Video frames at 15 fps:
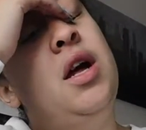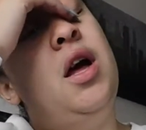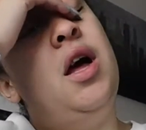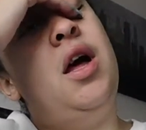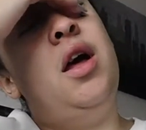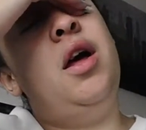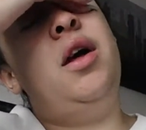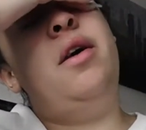
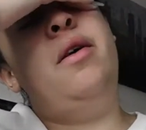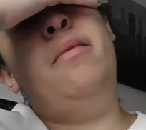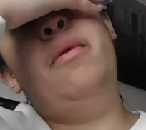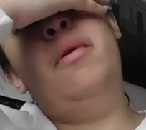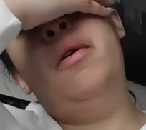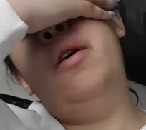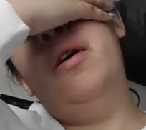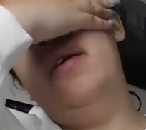
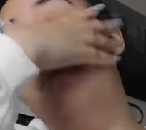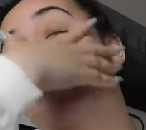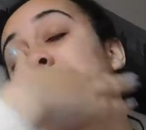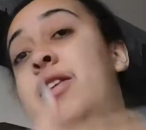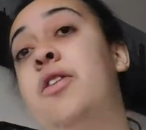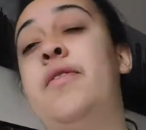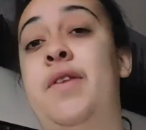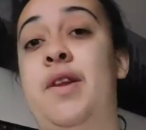I'm
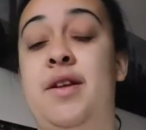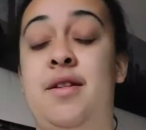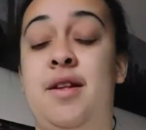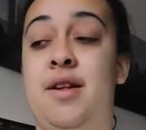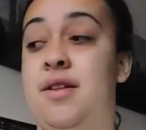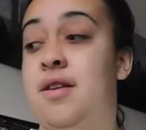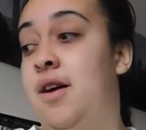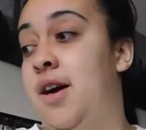still feeling
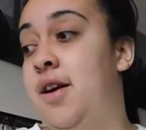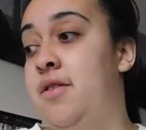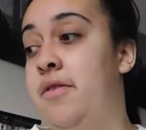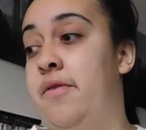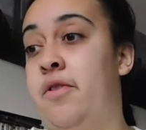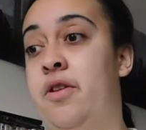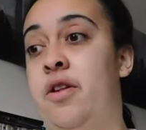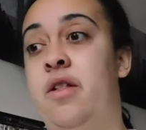slightly tired, so
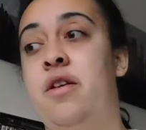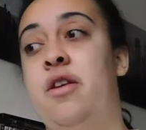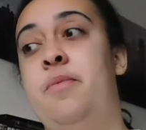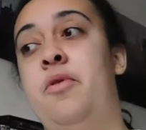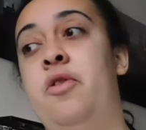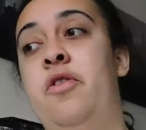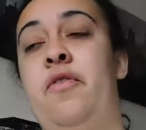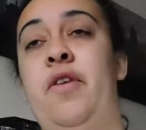I've got another cup
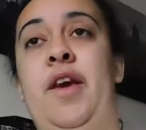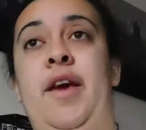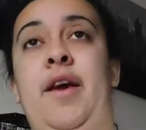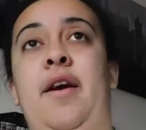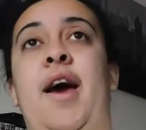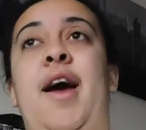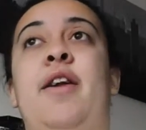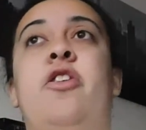of coffee.
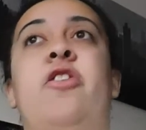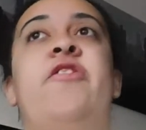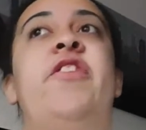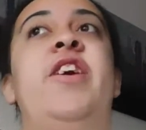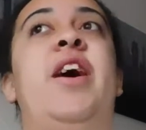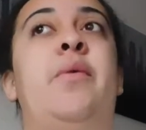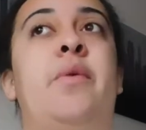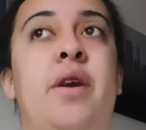I had a
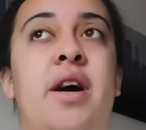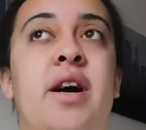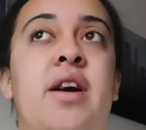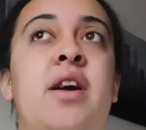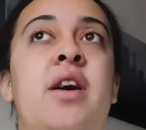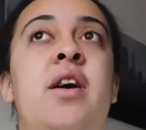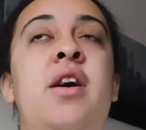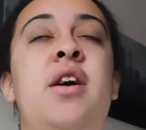coffee at
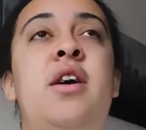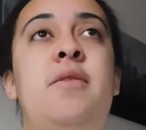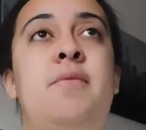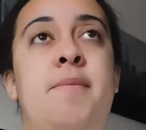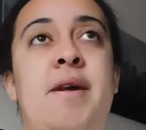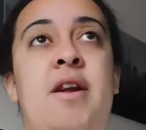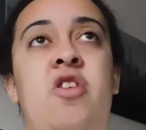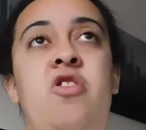work.
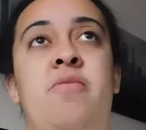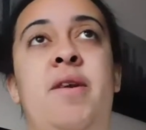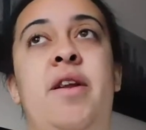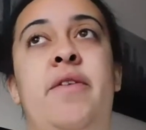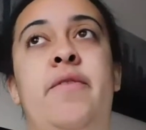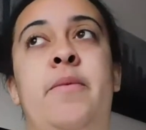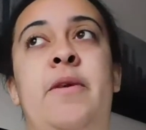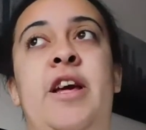My manager made
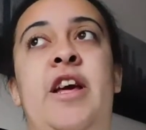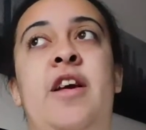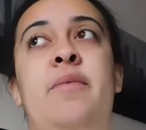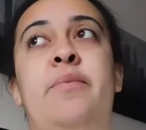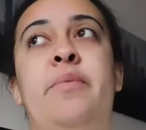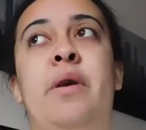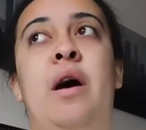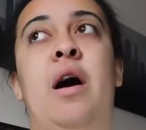it for me,
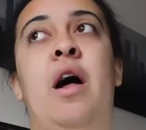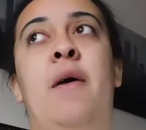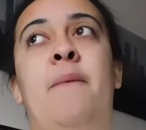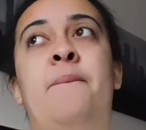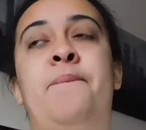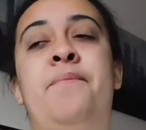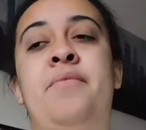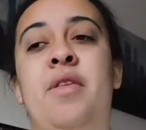but
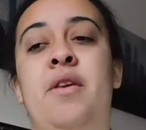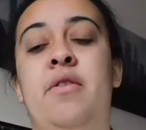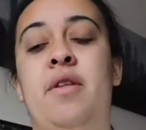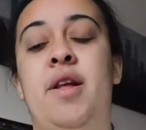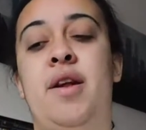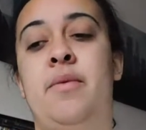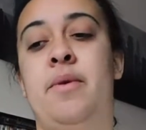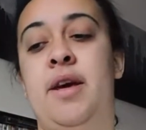
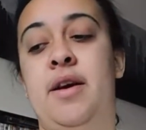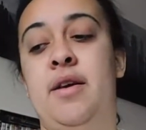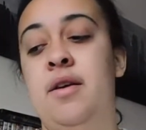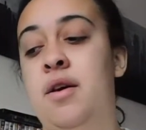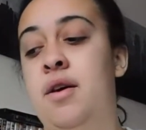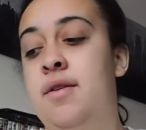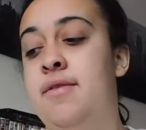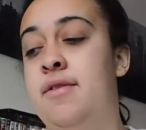slightly weak.
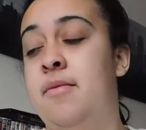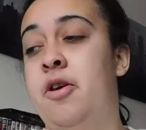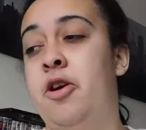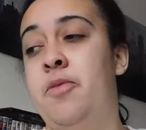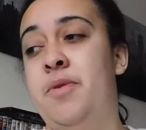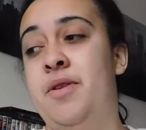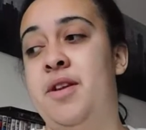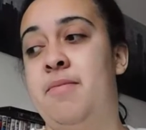So I'm
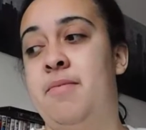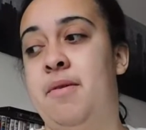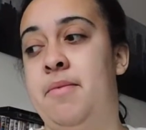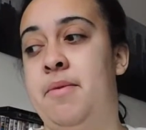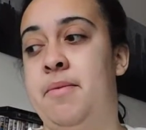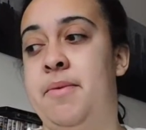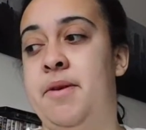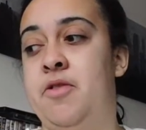hoping this might
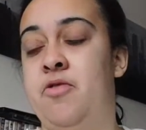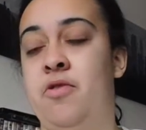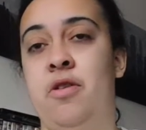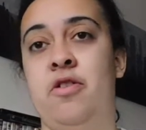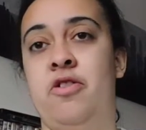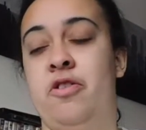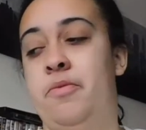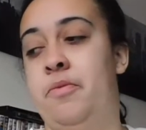be a bit
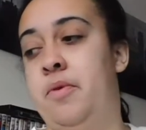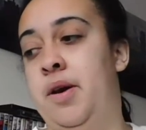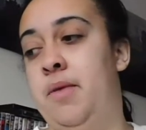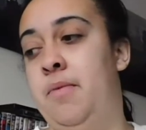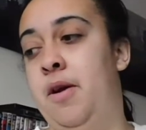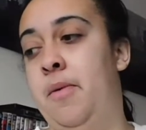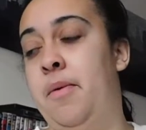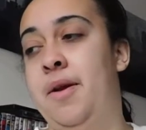stronger, so it'll wake
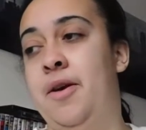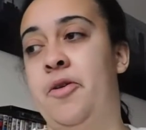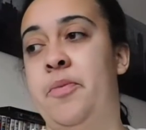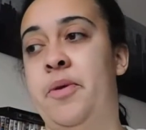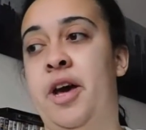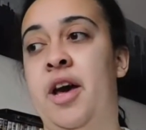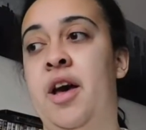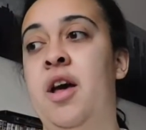me up a little
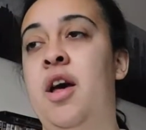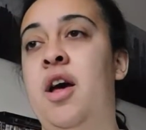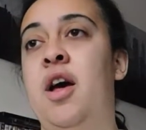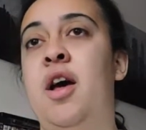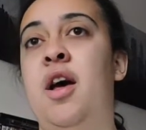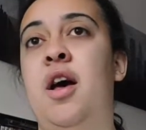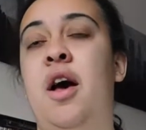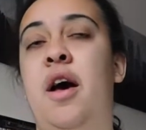bit.
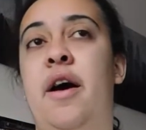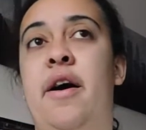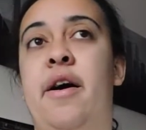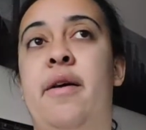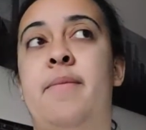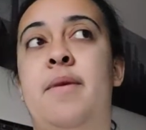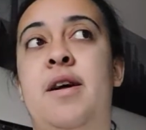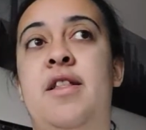
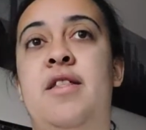But